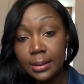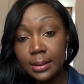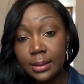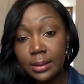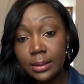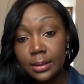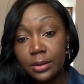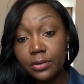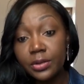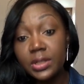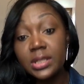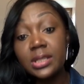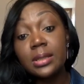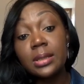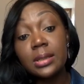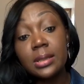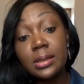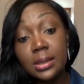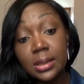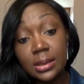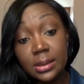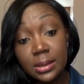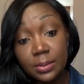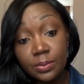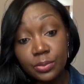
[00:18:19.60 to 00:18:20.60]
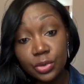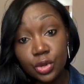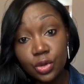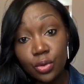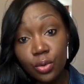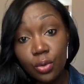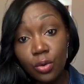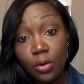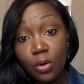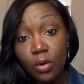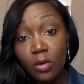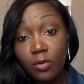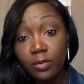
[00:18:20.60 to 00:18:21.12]
criticisms you're
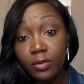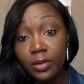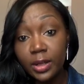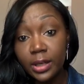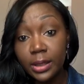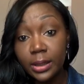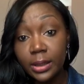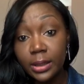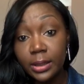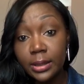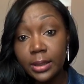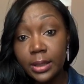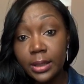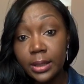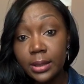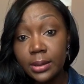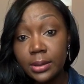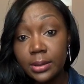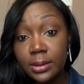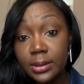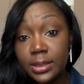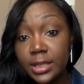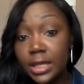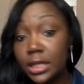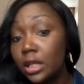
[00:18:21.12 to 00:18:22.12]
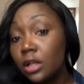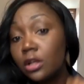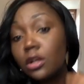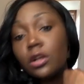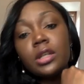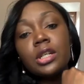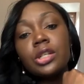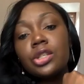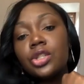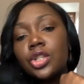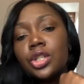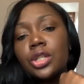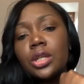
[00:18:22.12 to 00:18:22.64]
offered, and take it on
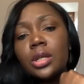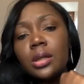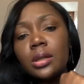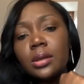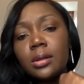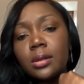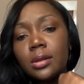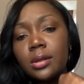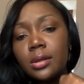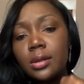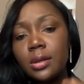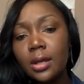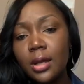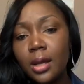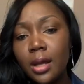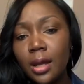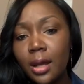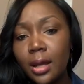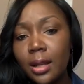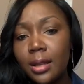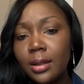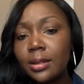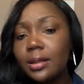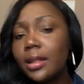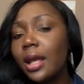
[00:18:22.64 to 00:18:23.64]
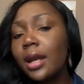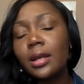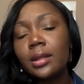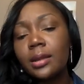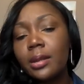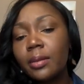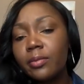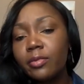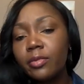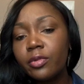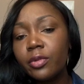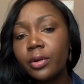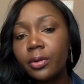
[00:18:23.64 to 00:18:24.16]
the chin and thank
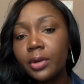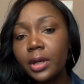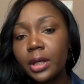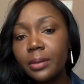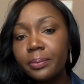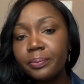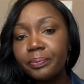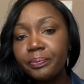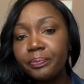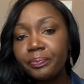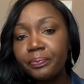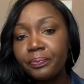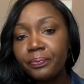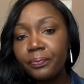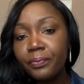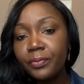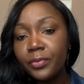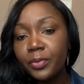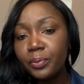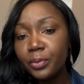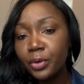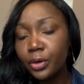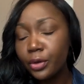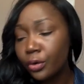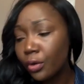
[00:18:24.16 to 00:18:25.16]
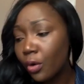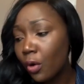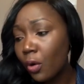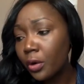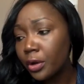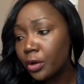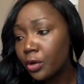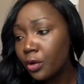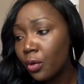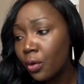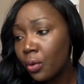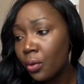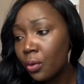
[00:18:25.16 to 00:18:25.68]
them for it. But on
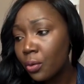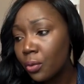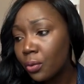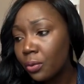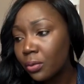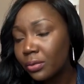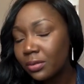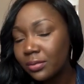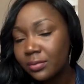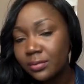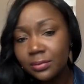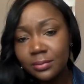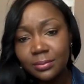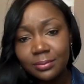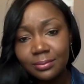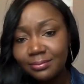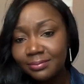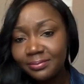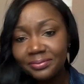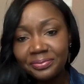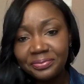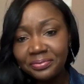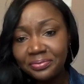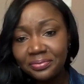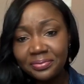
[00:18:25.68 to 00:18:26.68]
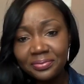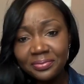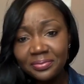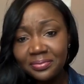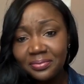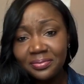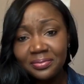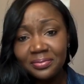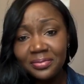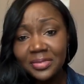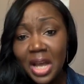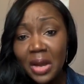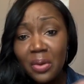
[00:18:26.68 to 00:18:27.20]
the whole,
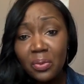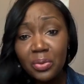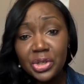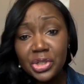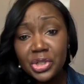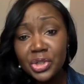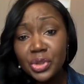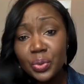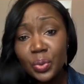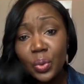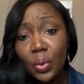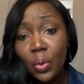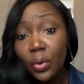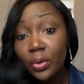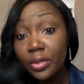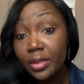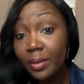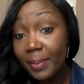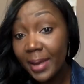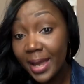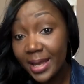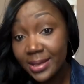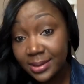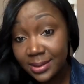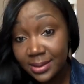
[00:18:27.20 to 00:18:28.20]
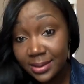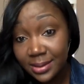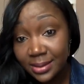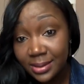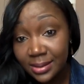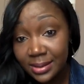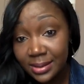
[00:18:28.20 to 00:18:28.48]
I wish you all the best.